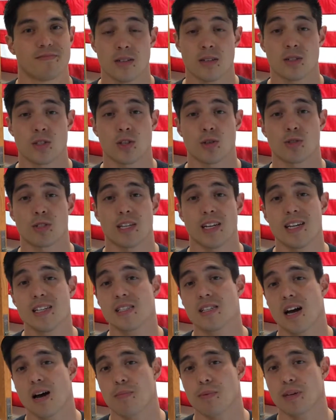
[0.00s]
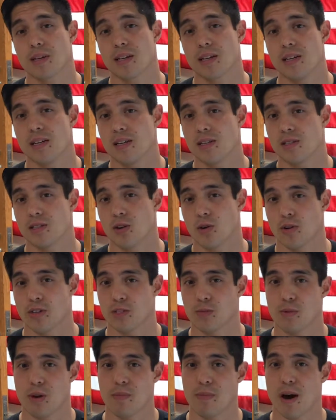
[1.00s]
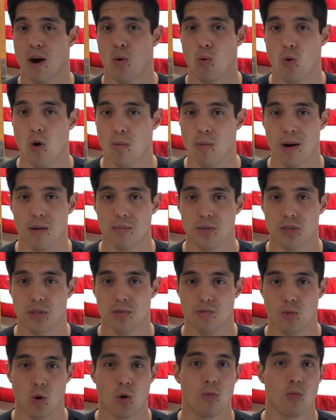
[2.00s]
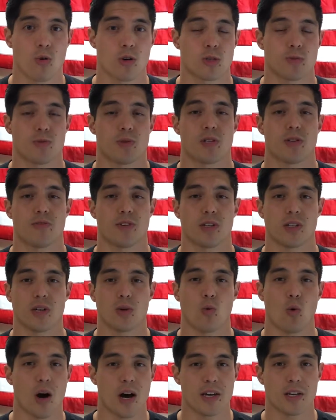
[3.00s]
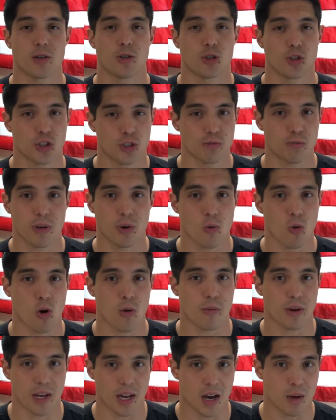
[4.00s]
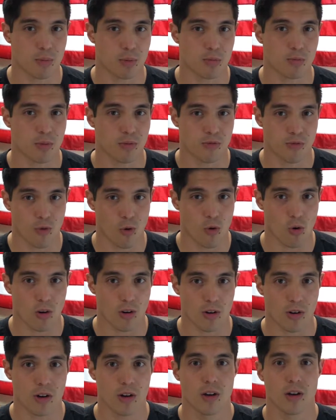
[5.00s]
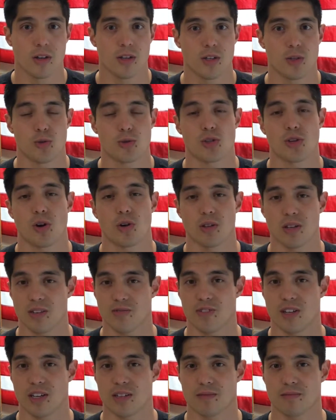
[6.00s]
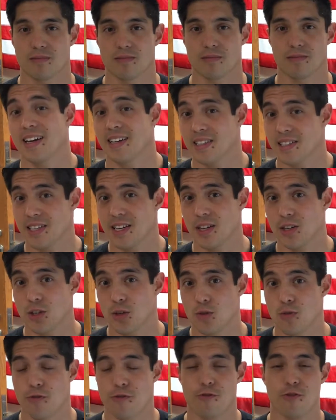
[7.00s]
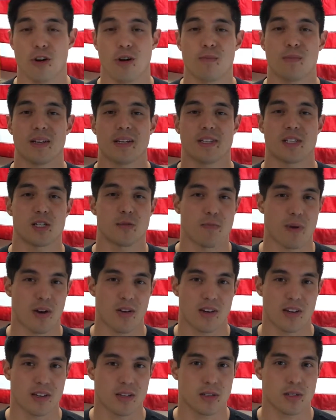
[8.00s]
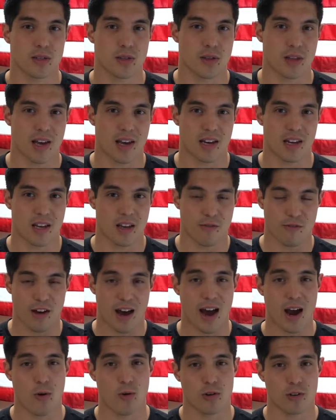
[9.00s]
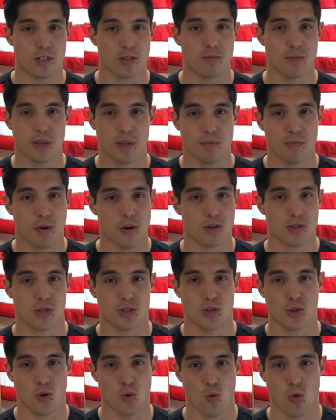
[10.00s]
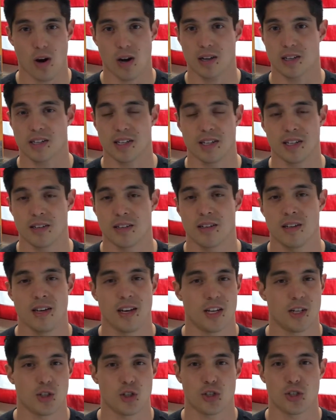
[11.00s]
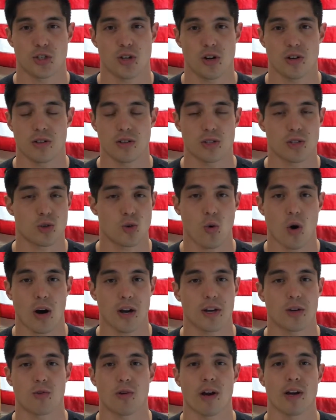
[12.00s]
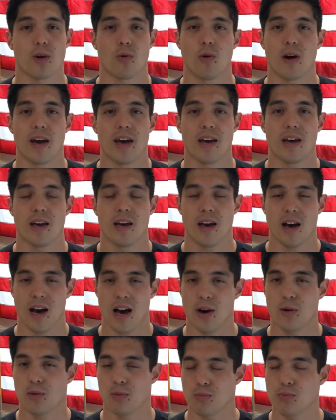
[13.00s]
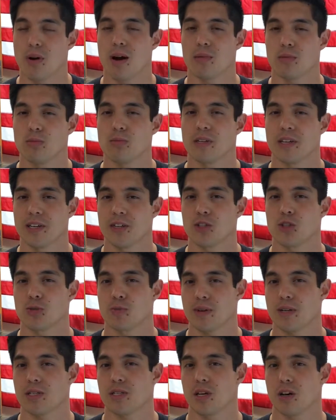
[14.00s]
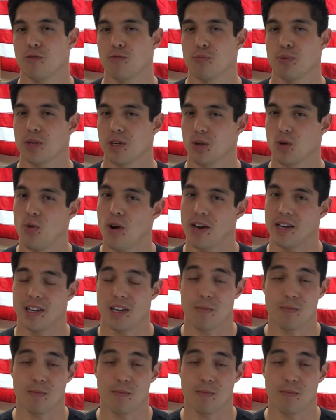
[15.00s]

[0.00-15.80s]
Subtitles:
So today's topic is going to be about warm-ups, or more specifically why you should be warming up before you start lifting. I can tell you from experience that if I were to be the person who walked in and just started squatting right away, I would probably injure myself pretty quick.